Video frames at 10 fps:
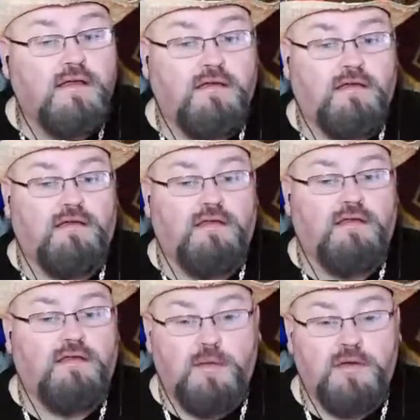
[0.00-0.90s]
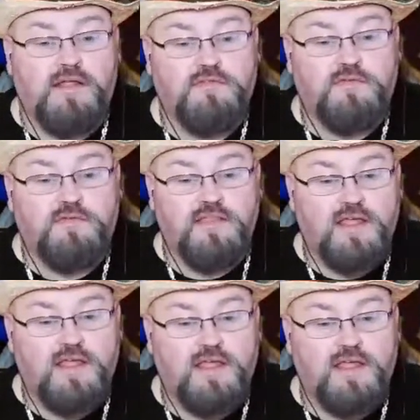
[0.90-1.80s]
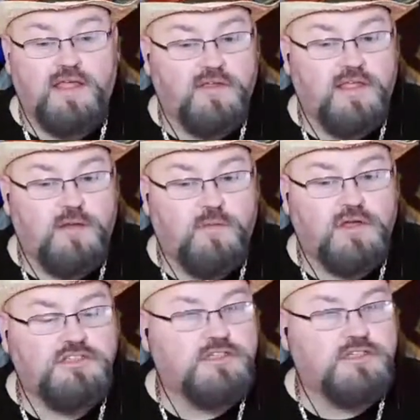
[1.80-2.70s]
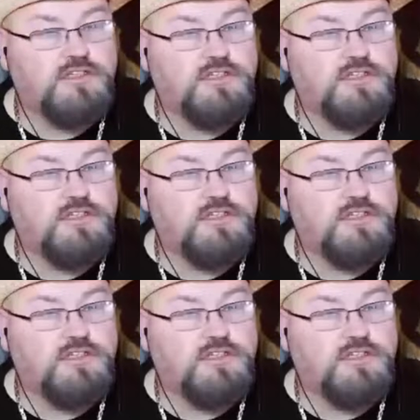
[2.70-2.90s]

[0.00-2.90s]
Huh. I might have to find that and watch it.